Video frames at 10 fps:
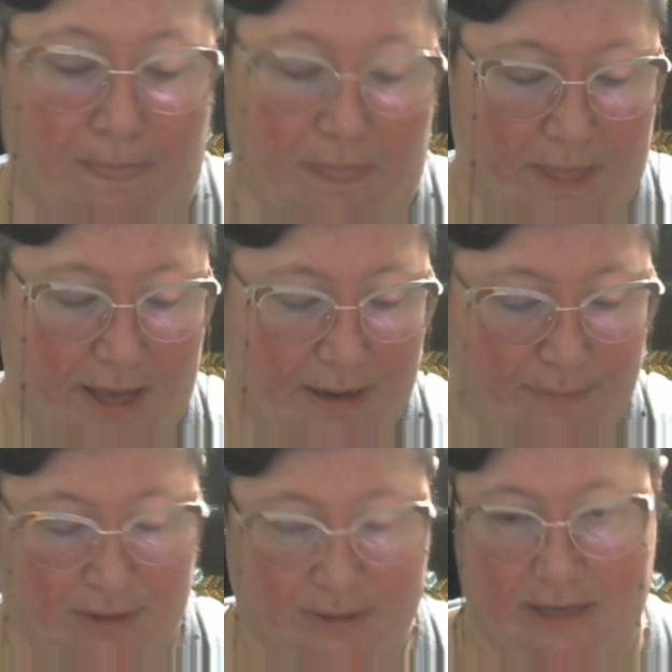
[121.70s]
that I
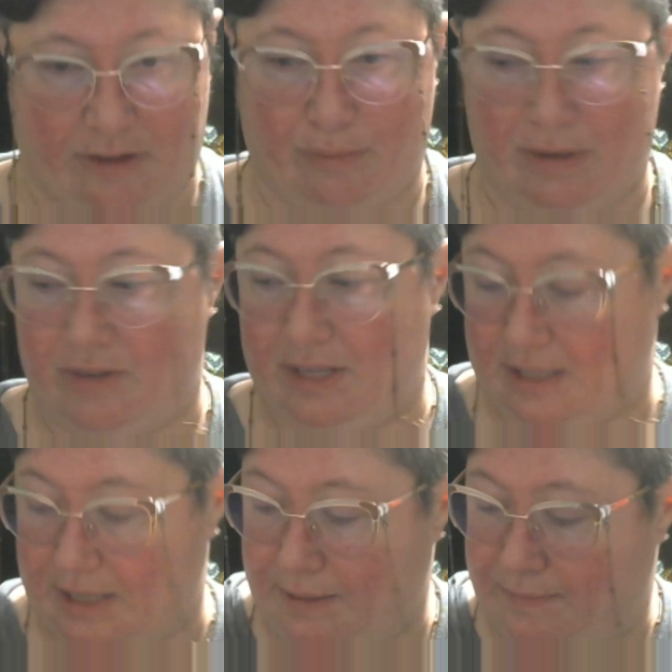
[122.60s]
built out of
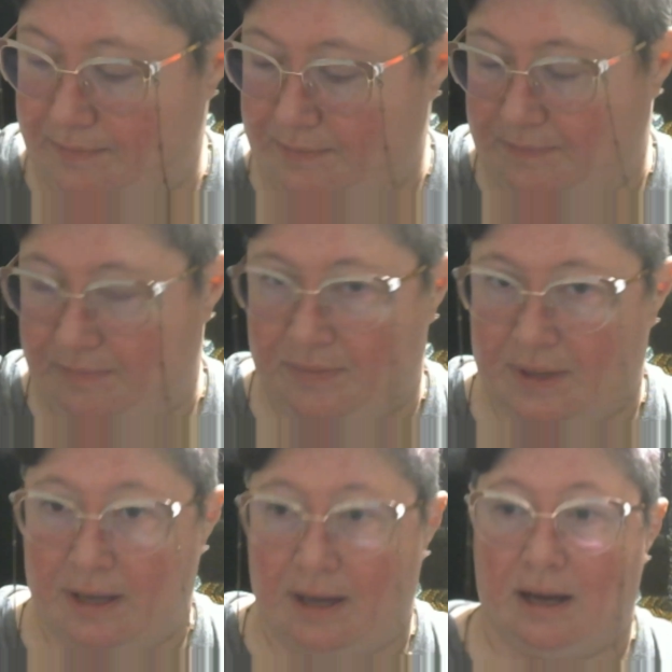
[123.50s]
PVC,
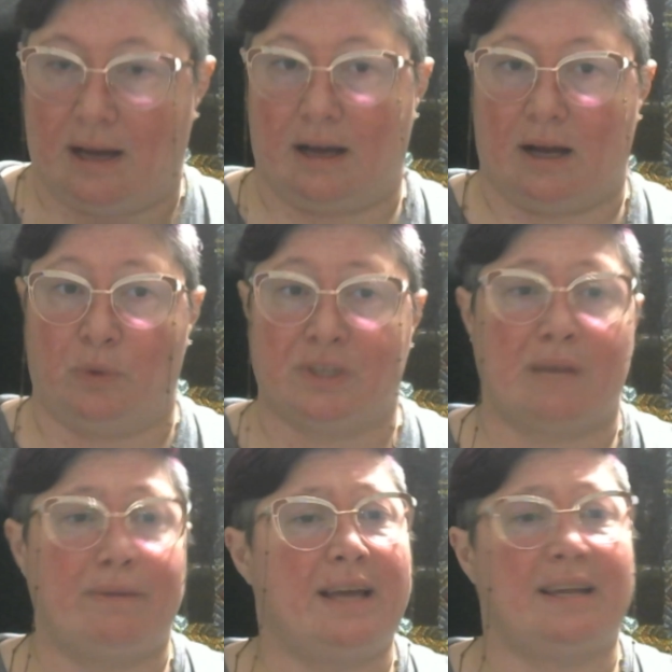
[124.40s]
which I
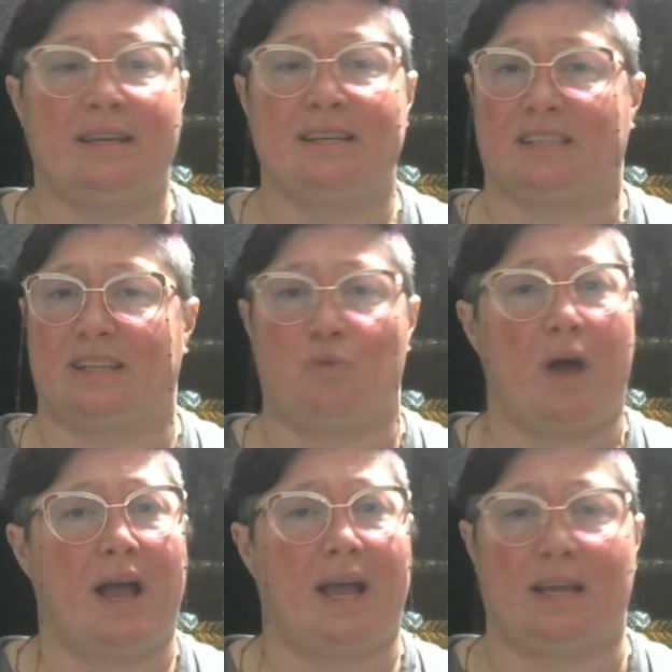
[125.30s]
made initially
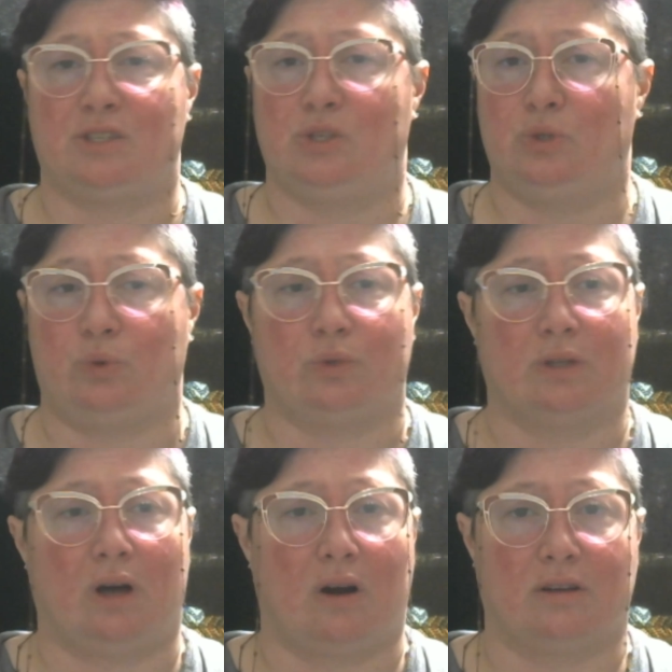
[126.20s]
way too
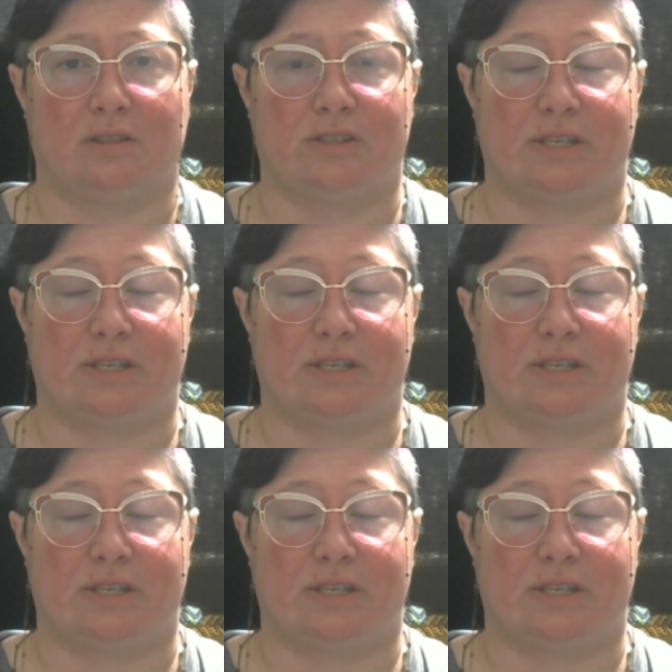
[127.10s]
large.